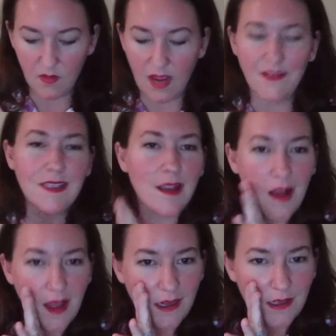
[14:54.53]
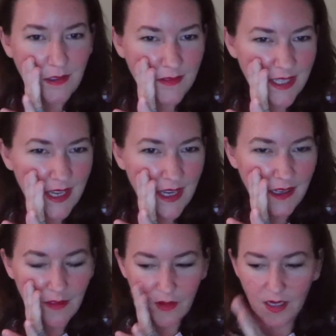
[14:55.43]
When I was at Continental it was like
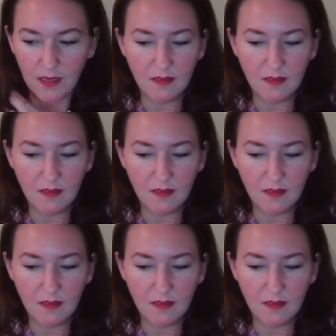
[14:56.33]
83.